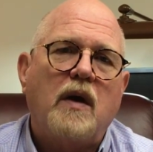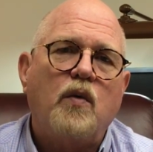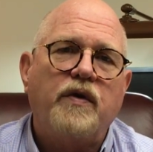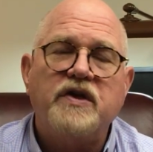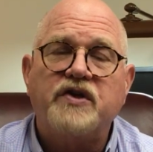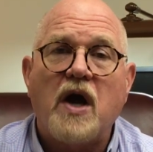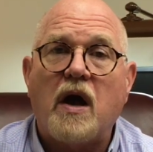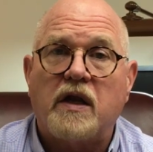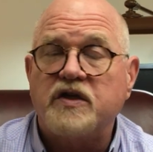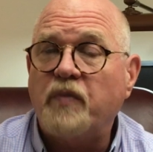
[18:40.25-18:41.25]
with these
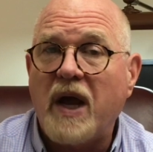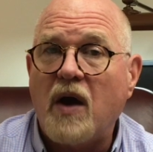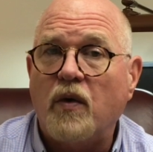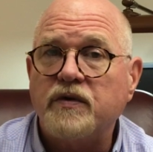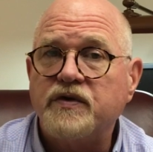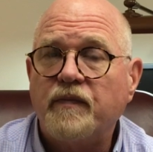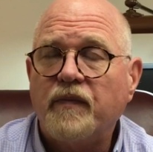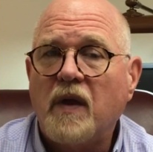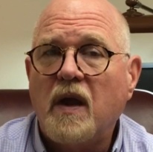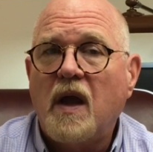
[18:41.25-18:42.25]
godless powers.
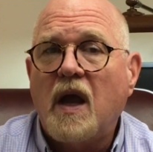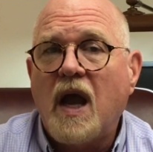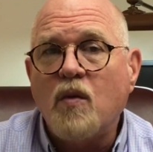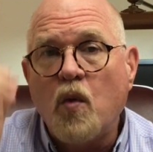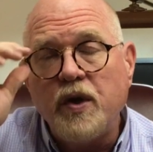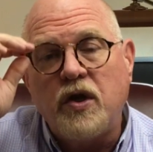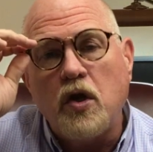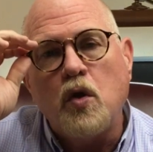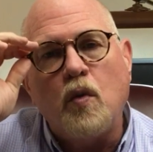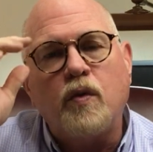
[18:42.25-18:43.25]
And when we
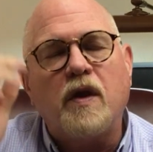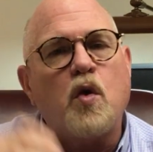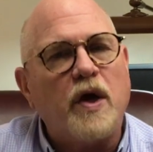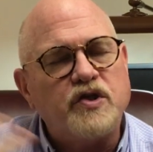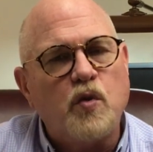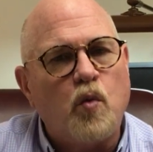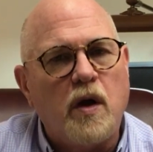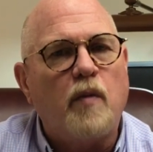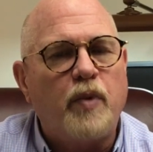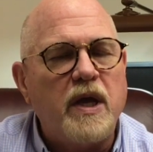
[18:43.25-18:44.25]
do, the question
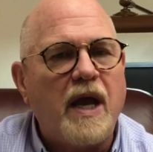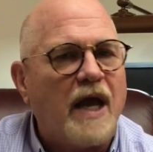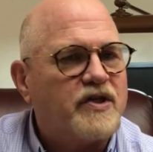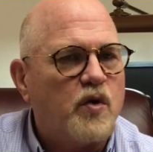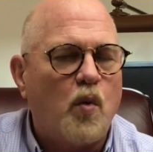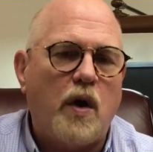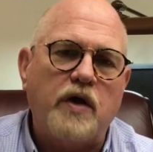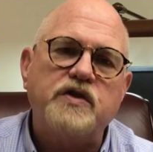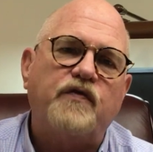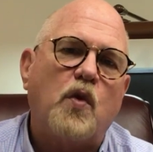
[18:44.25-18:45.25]
will be, as it
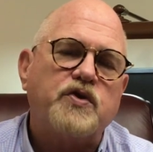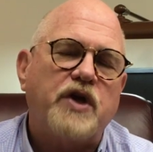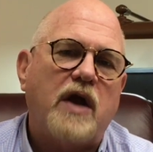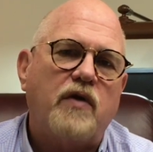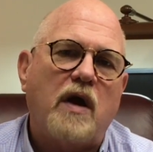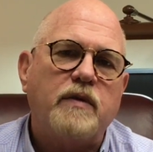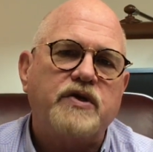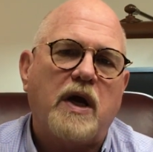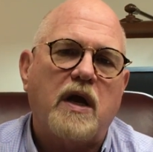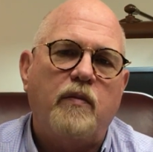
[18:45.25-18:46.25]
was for Shadrach,
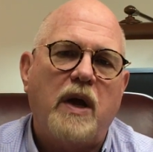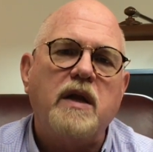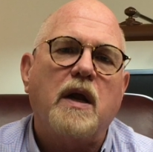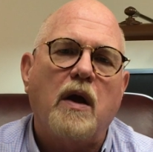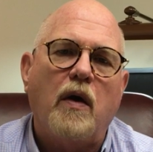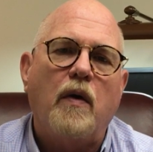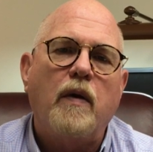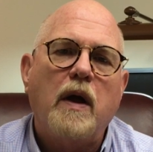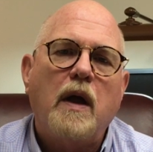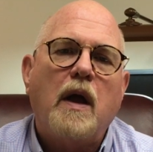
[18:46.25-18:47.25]
Meshach, and Abednego,
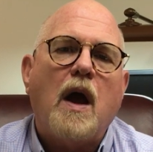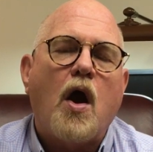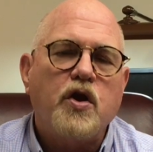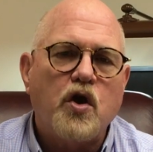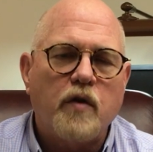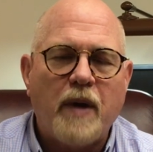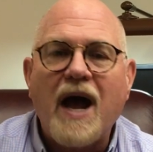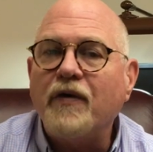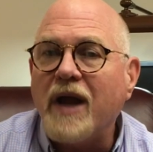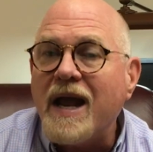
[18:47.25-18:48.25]
are you going to
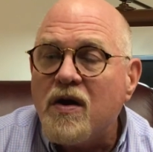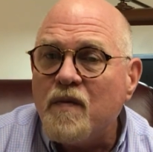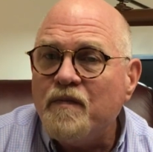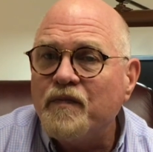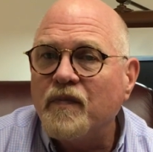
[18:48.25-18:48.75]
bow down